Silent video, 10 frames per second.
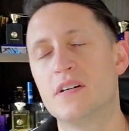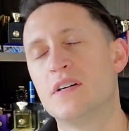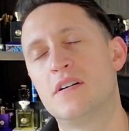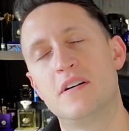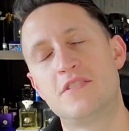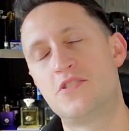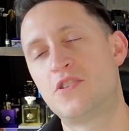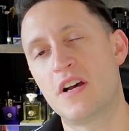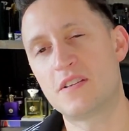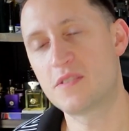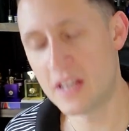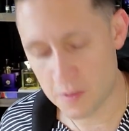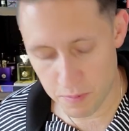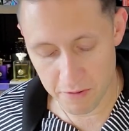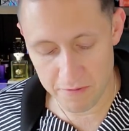Oh, it's just,
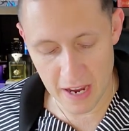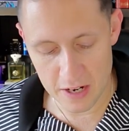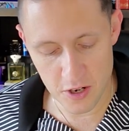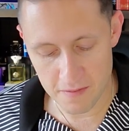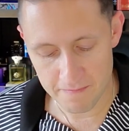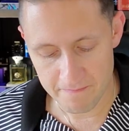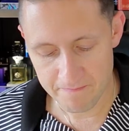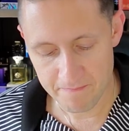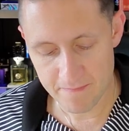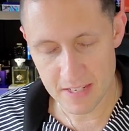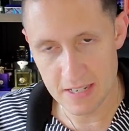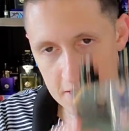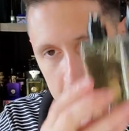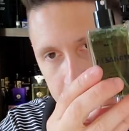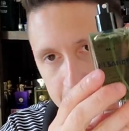it's perfection.
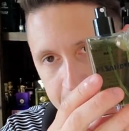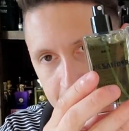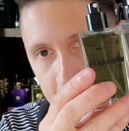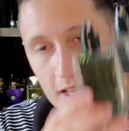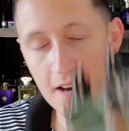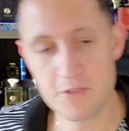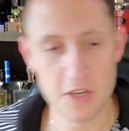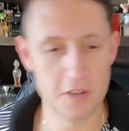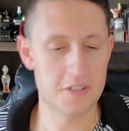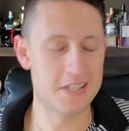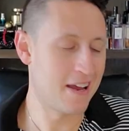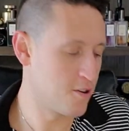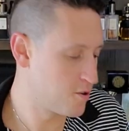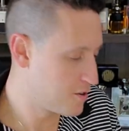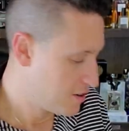Um, love Jill
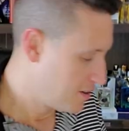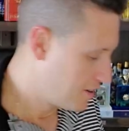Sander,